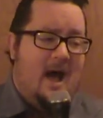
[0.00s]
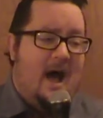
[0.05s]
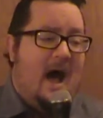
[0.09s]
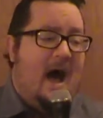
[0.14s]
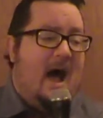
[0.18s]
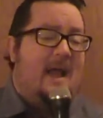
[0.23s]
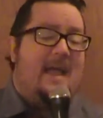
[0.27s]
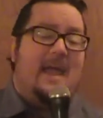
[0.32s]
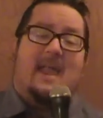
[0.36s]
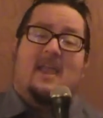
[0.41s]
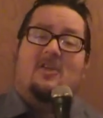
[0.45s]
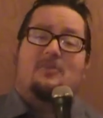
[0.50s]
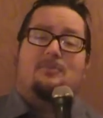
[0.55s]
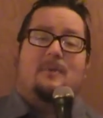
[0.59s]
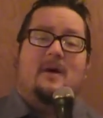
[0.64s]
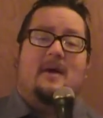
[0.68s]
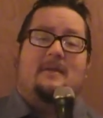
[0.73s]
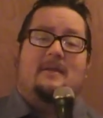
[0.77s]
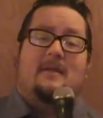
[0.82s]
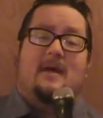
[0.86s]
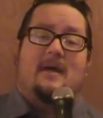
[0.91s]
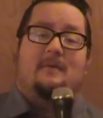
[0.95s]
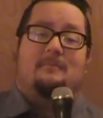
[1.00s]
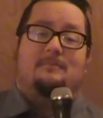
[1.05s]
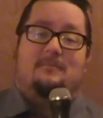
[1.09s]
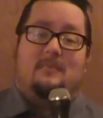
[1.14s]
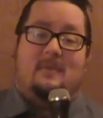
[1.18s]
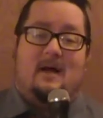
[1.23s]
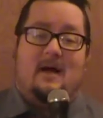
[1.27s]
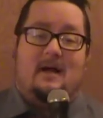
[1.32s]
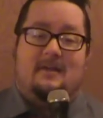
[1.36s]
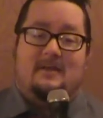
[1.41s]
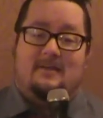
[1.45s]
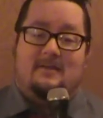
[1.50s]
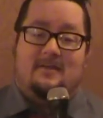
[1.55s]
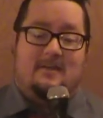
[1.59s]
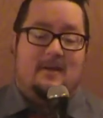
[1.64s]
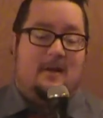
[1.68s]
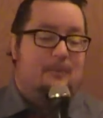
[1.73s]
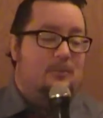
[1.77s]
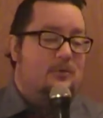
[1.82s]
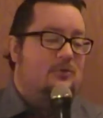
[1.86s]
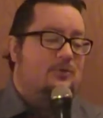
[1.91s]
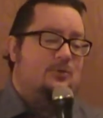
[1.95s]
I can't explain that. I did the
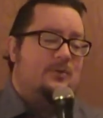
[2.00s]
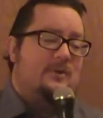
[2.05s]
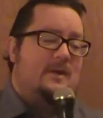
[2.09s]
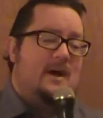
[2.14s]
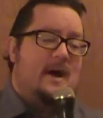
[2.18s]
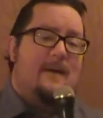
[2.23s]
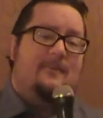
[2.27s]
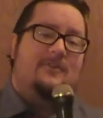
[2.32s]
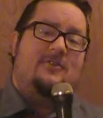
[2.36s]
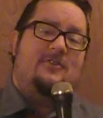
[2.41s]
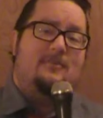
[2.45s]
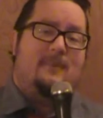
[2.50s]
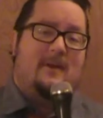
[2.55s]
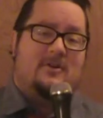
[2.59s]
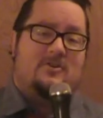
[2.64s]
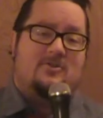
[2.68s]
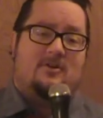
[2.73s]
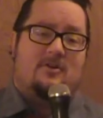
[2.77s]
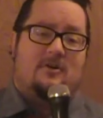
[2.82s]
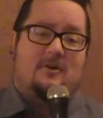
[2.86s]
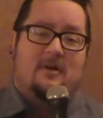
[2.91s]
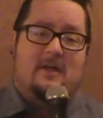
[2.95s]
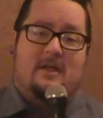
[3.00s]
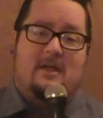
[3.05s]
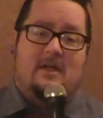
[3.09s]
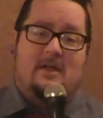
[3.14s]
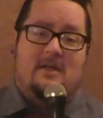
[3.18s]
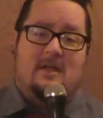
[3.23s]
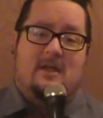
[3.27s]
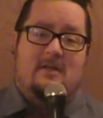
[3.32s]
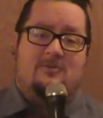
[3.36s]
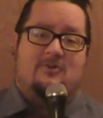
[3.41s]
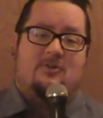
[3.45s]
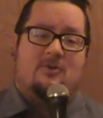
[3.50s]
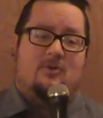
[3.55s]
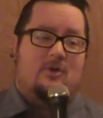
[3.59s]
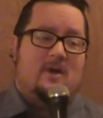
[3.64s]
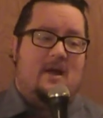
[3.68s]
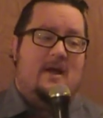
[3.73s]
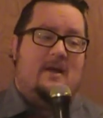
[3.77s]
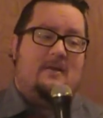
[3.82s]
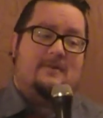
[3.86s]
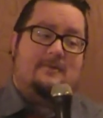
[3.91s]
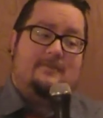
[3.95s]
numbers three times just to make sure it's
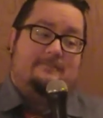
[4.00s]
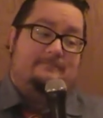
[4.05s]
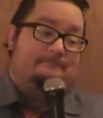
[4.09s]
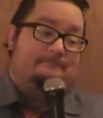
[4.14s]
correct.